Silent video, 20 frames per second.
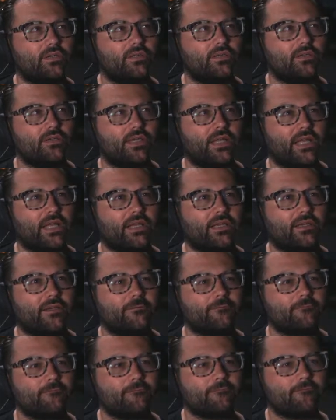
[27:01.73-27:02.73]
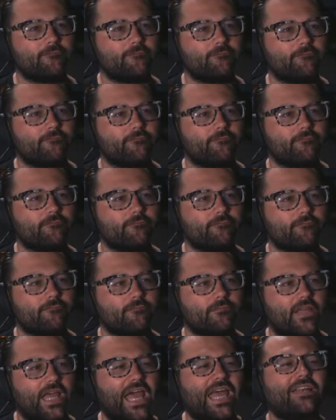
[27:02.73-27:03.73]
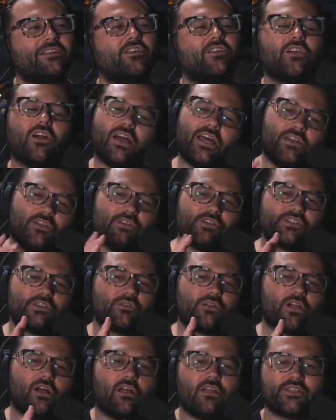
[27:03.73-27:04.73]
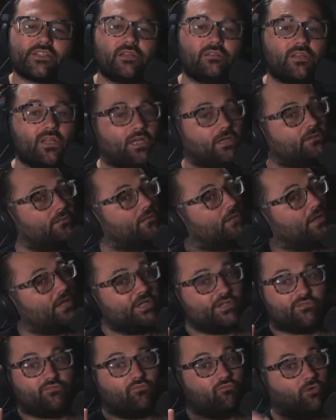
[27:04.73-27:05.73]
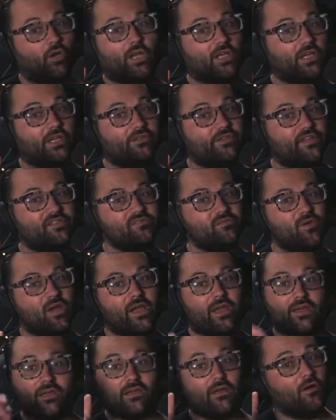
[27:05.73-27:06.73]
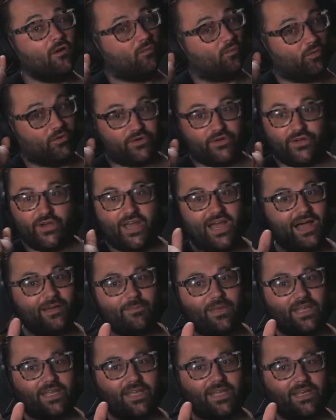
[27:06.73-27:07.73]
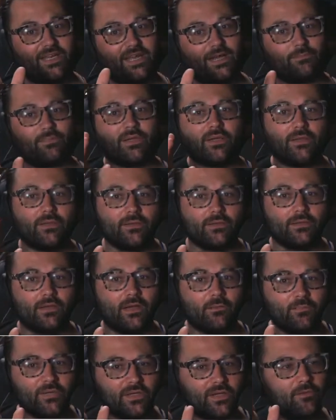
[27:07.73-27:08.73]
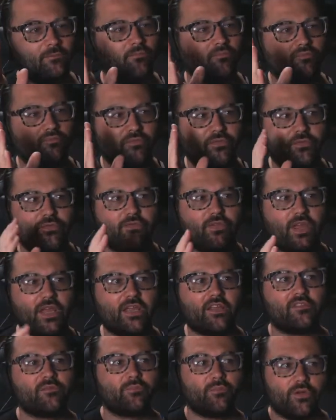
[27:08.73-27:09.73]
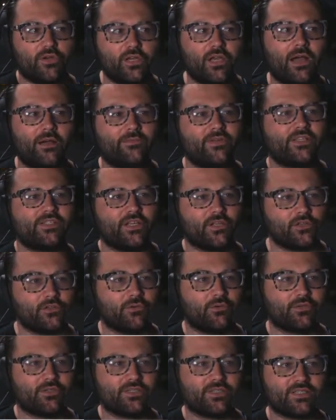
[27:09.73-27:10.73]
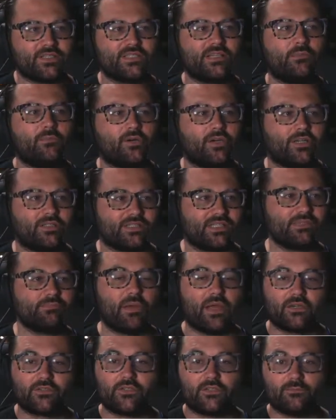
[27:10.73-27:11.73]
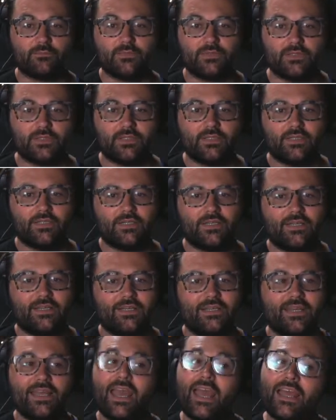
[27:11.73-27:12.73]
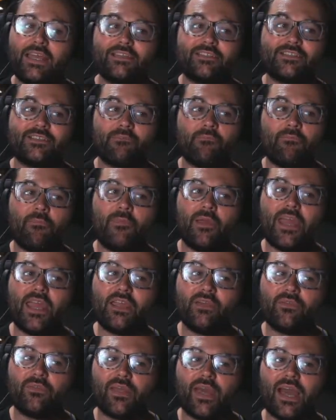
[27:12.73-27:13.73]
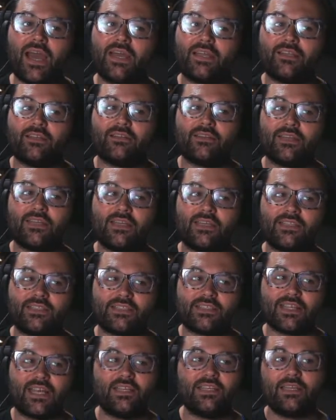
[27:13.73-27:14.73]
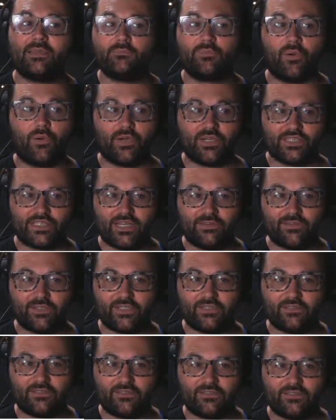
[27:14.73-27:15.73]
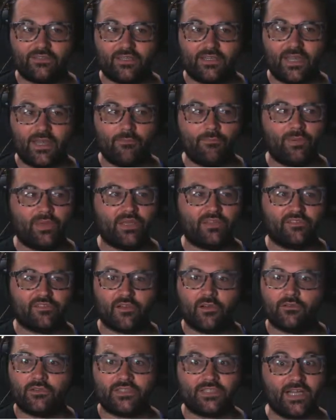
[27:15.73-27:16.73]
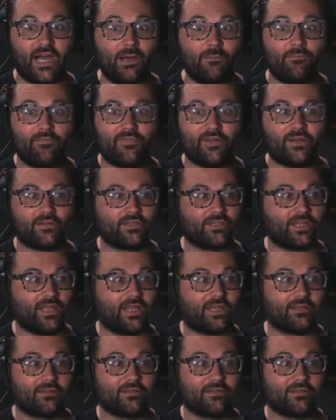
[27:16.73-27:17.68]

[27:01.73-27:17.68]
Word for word: like, and also calls out, like, he's really this way. We're not making it up. I mean, I think it's pretty obvious that Jordan is somewhere on the spectrum. And to make that the selling point of it and be so dumbfounded, like,